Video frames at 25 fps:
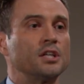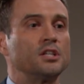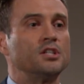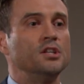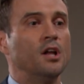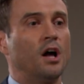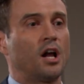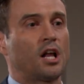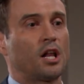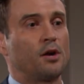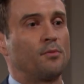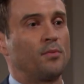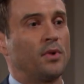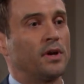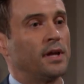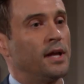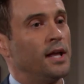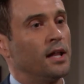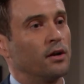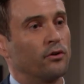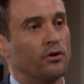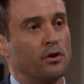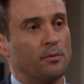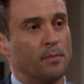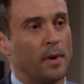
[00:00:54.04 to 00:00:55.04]
is not going to bring
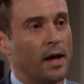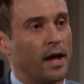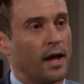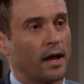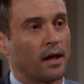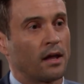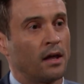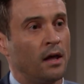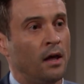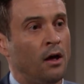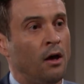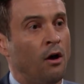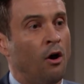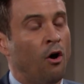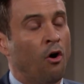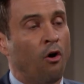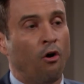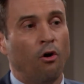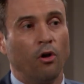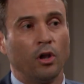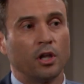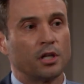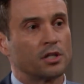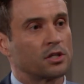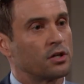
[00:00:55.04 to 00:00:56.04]
Hilary back.
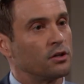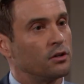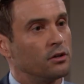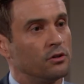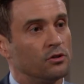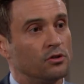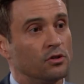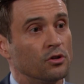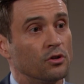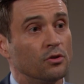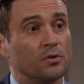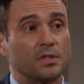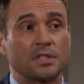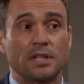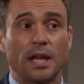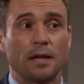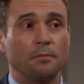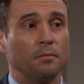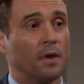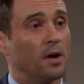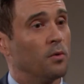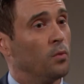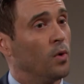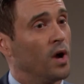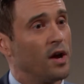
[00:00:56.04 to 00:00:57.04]
All it's going to do is
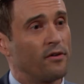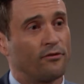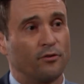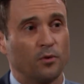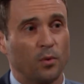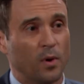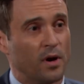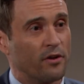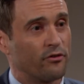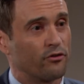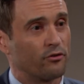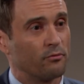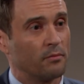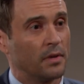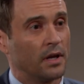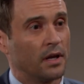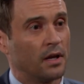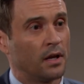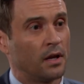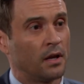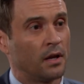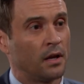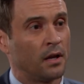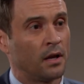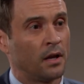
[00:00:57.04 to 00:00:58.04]
take my wife away She's
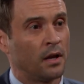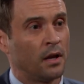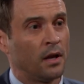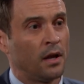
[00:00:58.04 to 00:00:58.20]
going to still